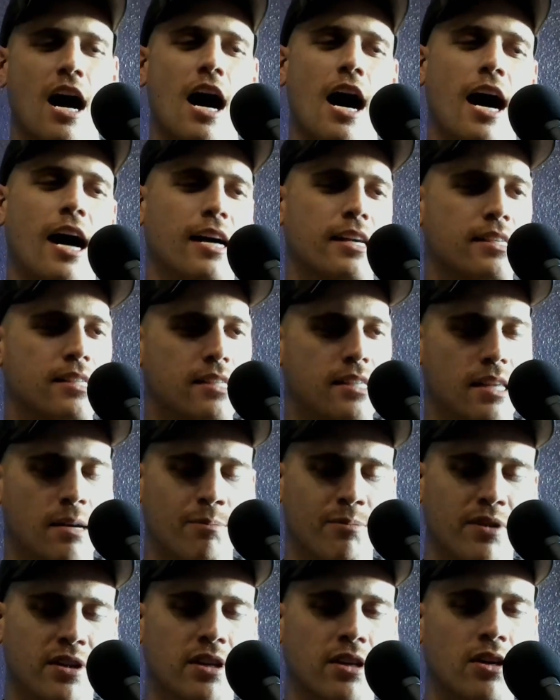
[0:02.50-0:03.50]
I
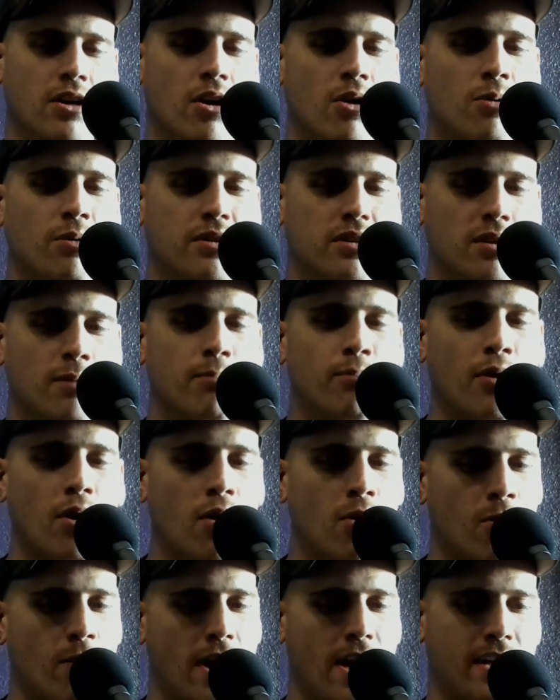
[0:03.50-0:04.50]
I'm gonna go with the
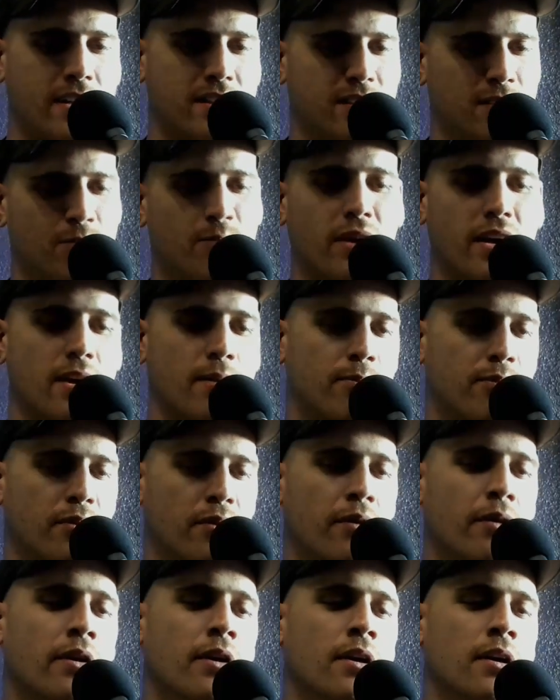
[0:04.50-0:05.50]
ball waxing paper.